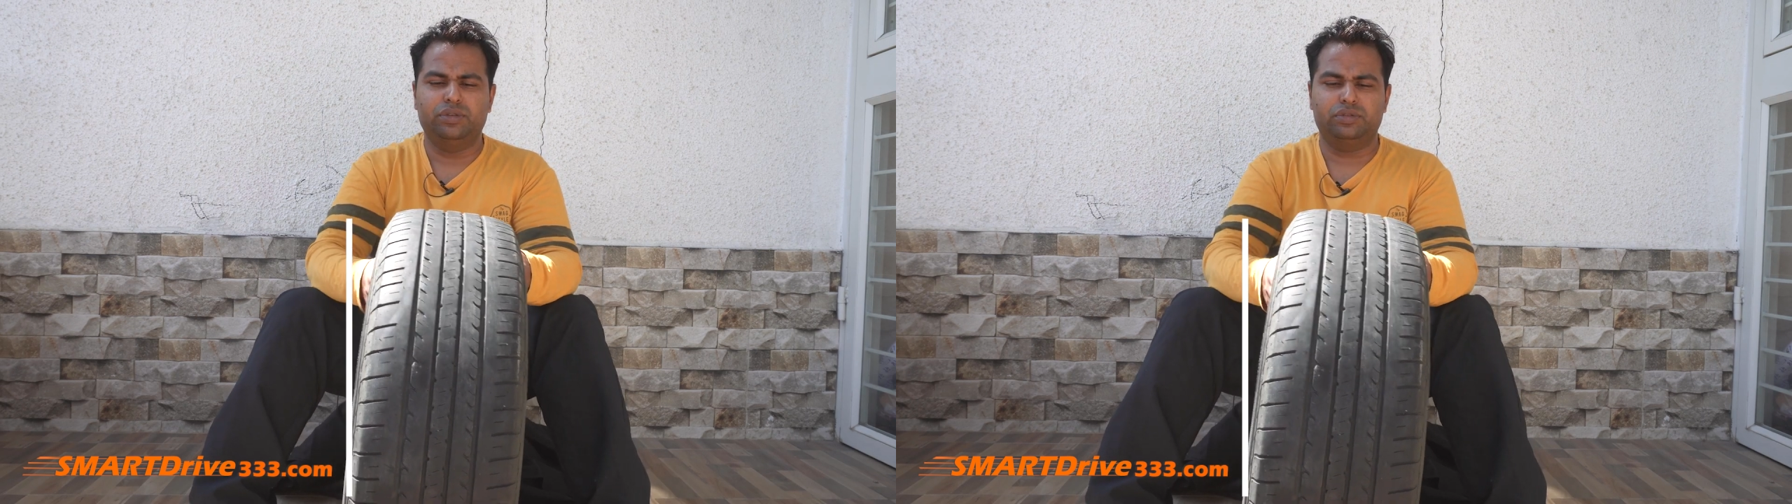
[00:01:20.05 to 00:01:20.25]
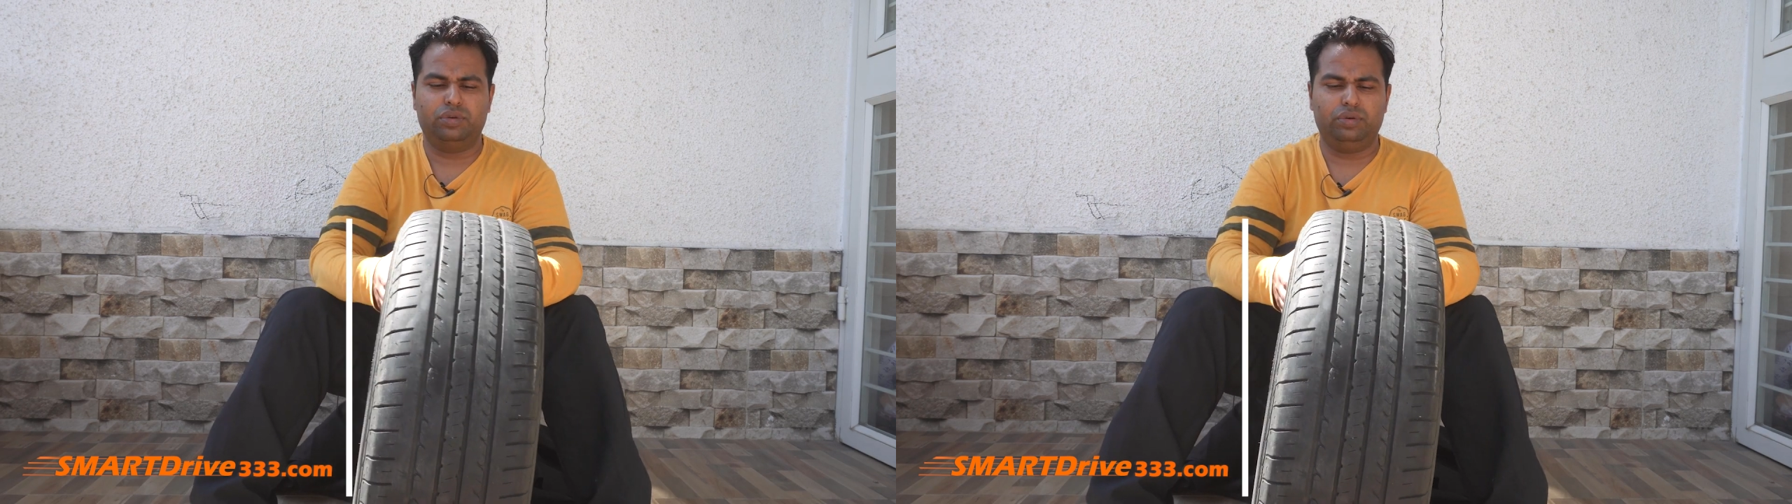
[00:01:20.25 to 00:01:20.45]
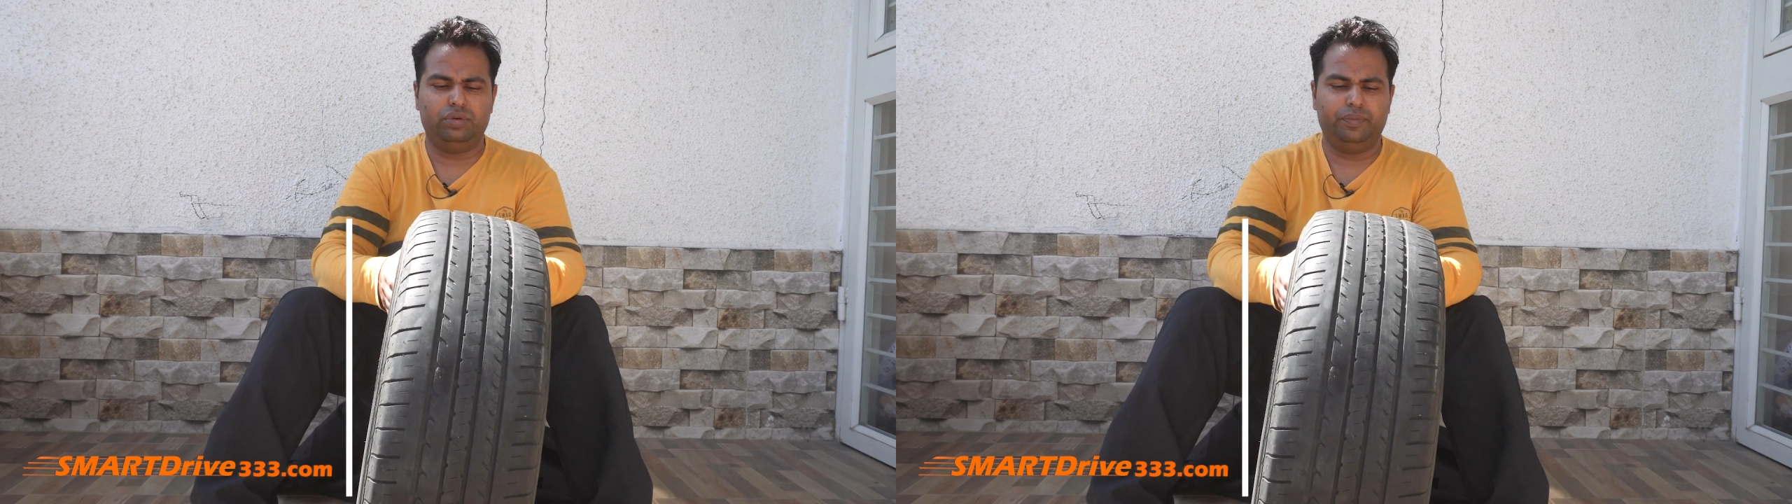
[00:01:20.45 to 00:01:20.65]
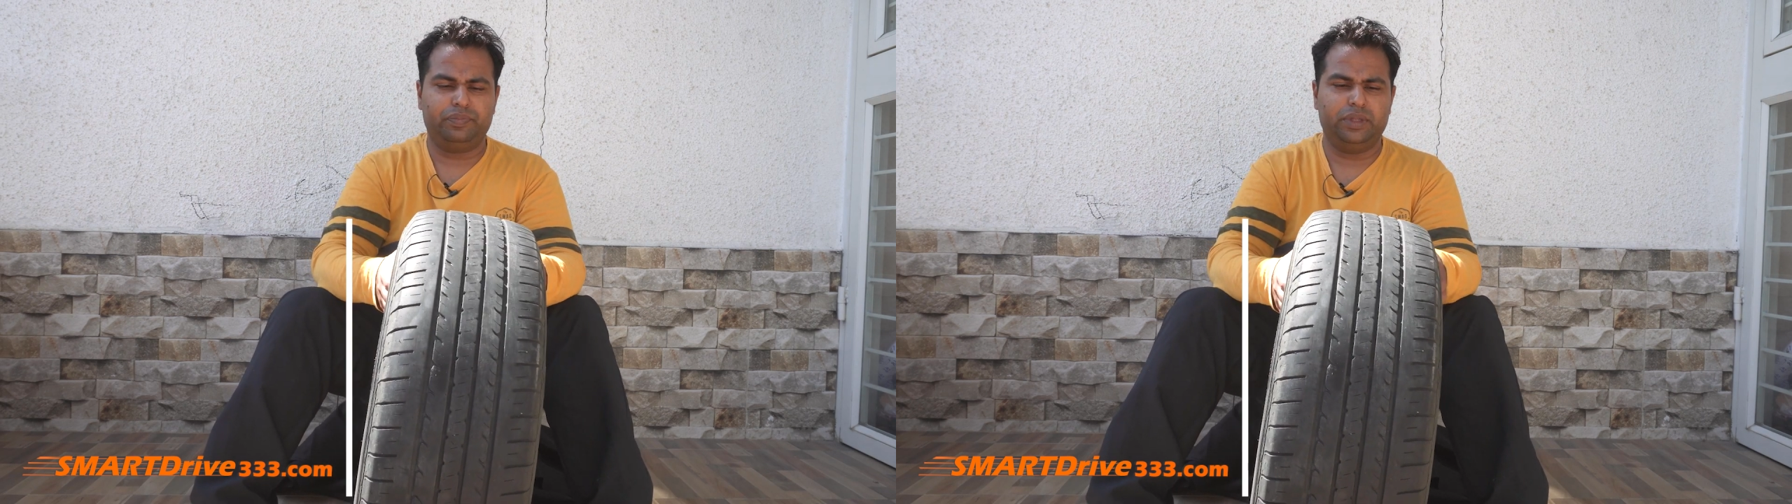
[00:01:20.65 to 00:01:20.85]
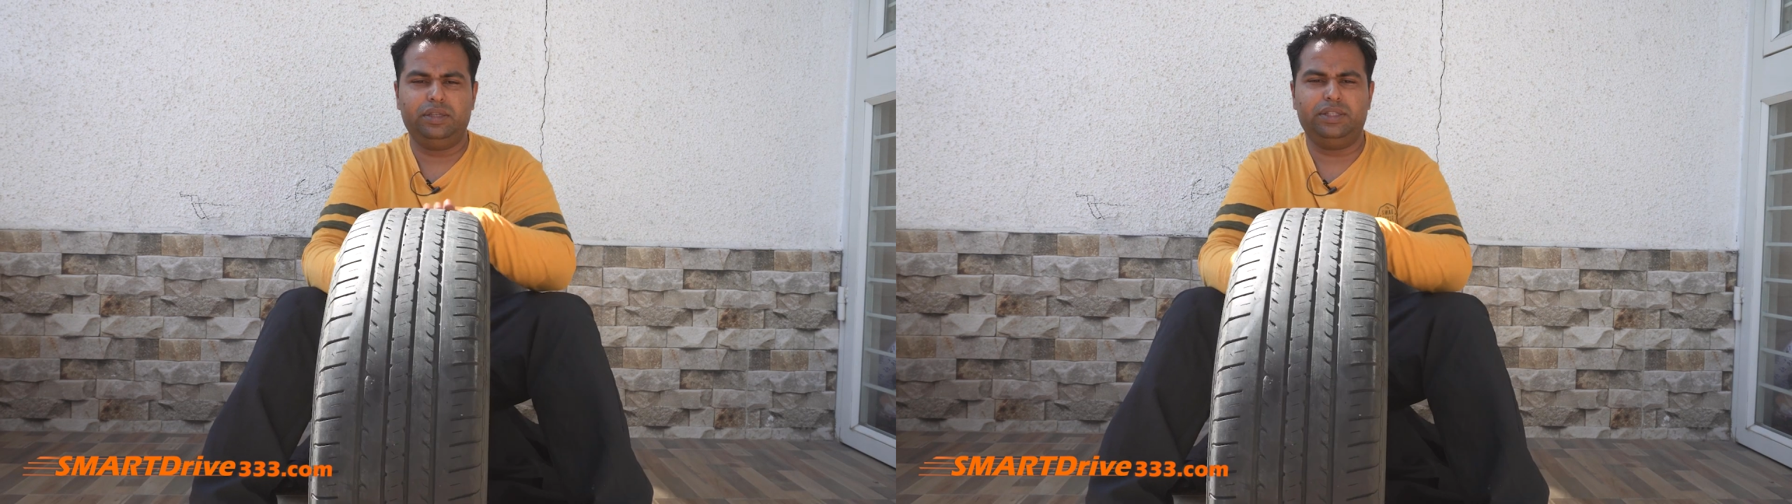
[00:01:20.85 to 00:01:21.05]
So
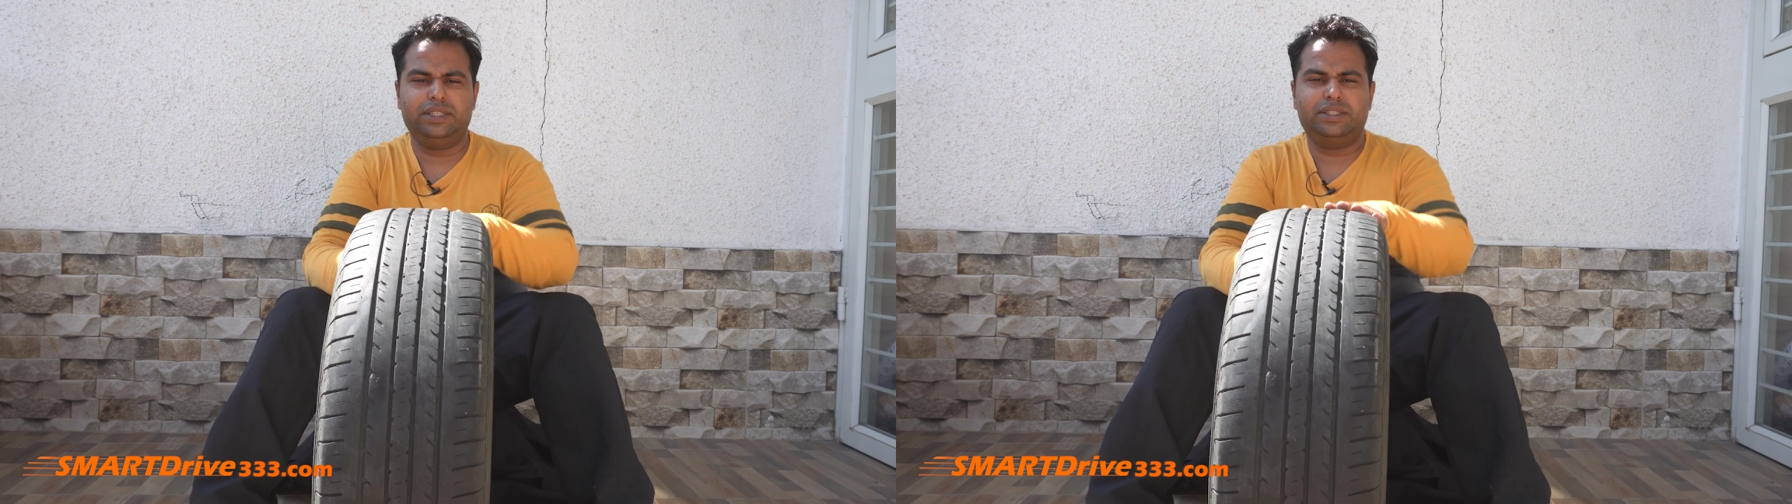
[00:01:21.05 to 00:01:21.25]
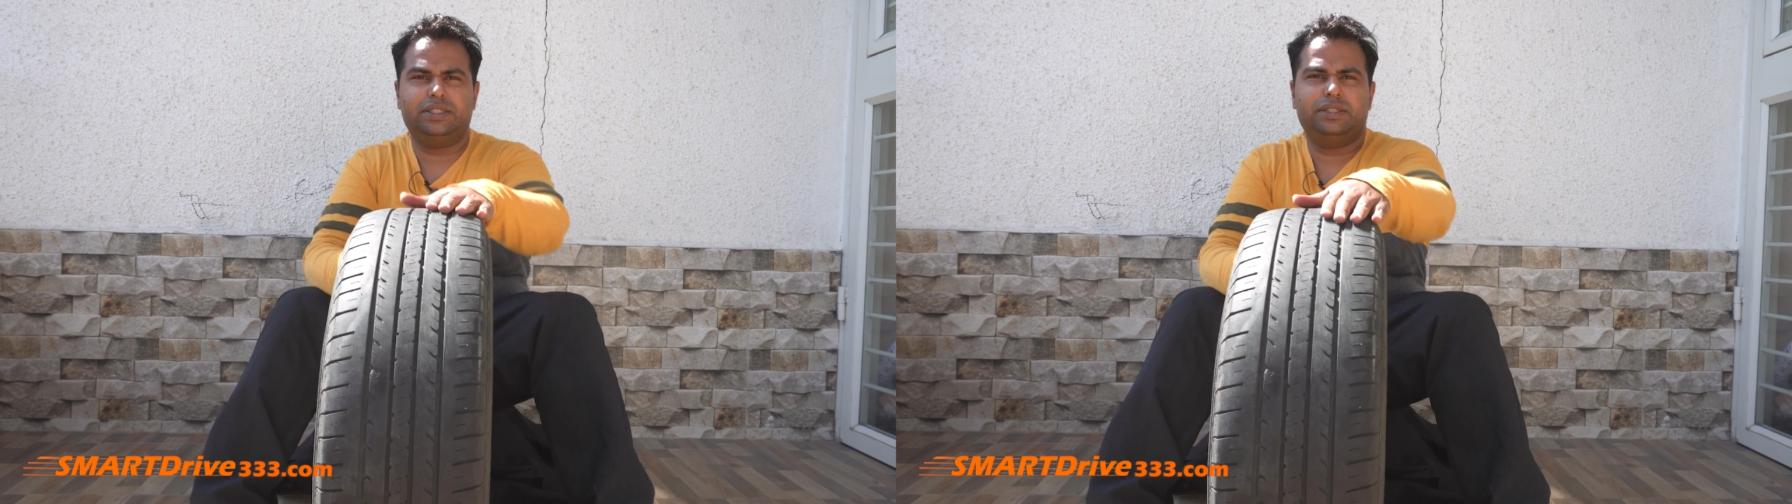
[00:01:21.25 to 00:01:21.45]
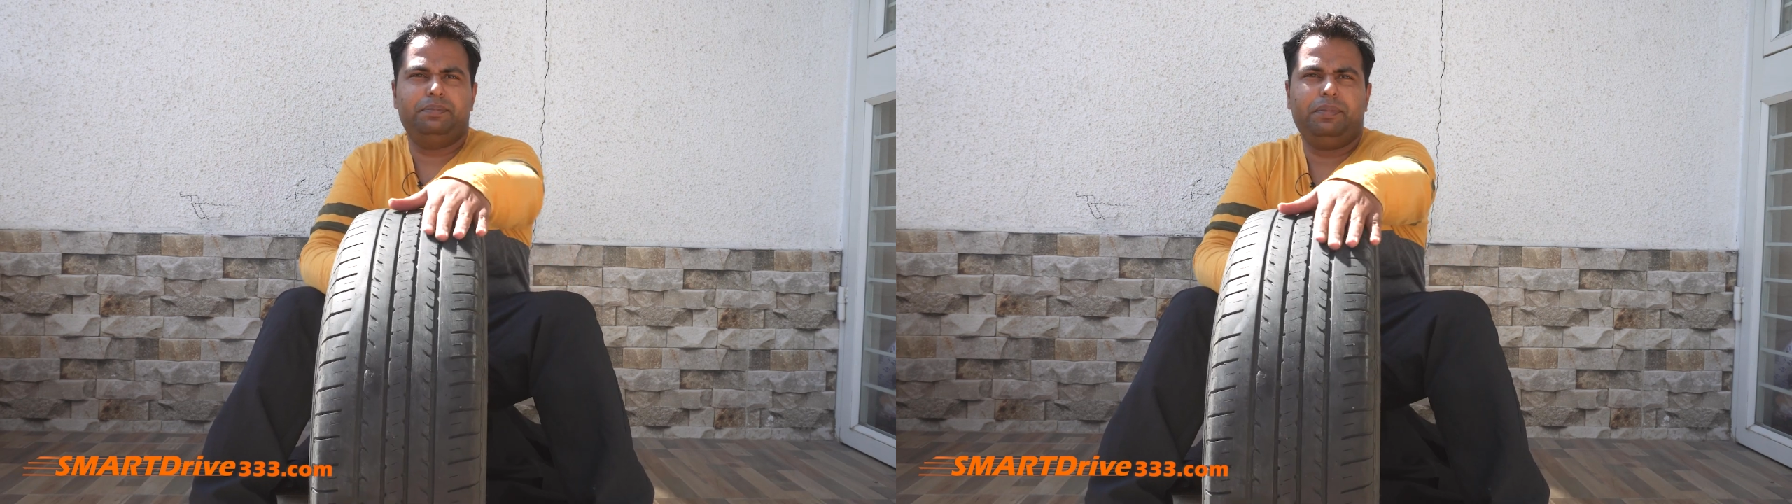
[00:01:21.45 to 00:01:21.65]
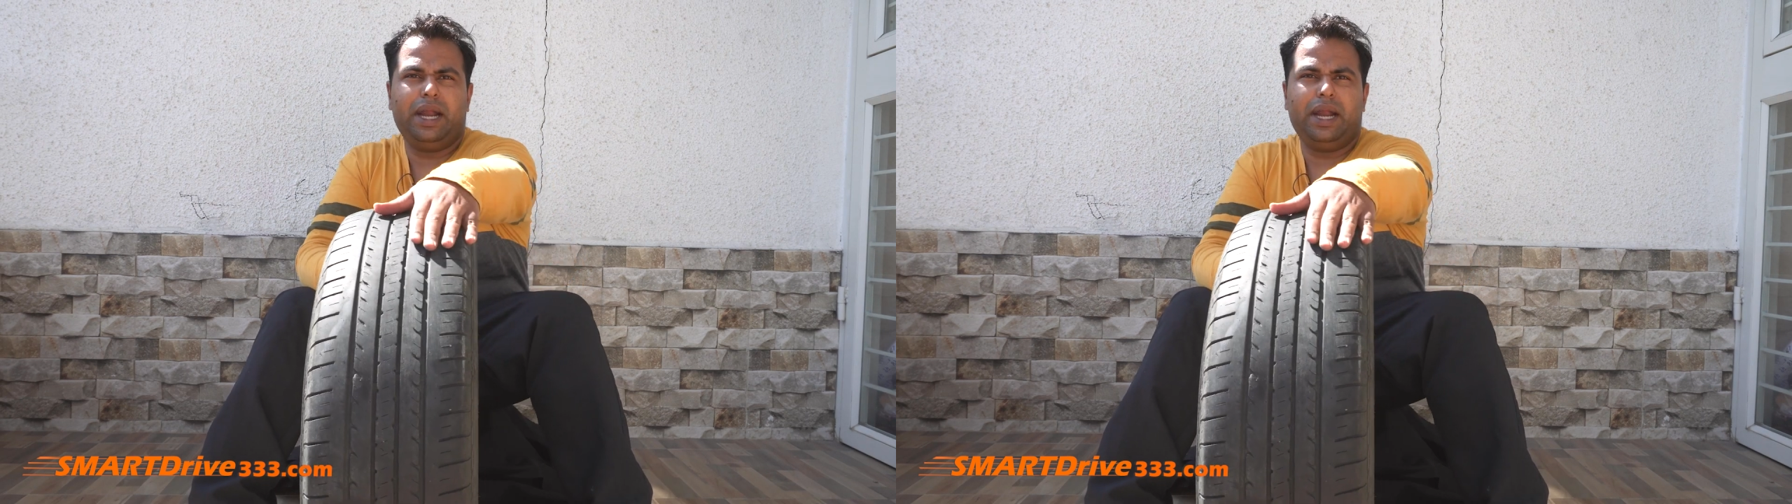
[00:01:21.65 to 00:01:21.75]
this